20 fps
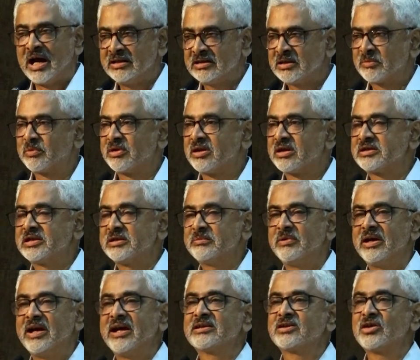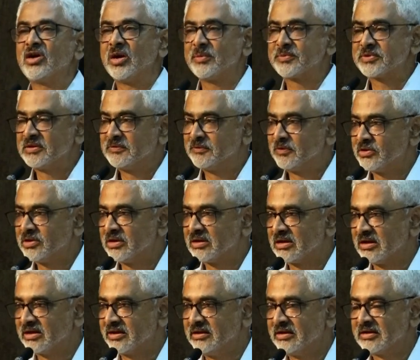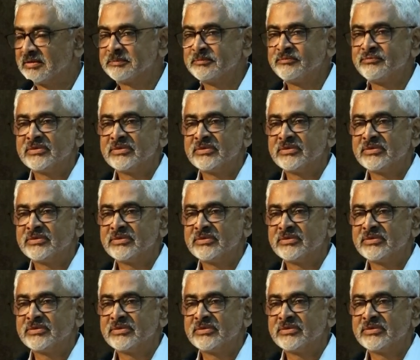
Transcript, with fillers: entrepreneurship as an option for your career.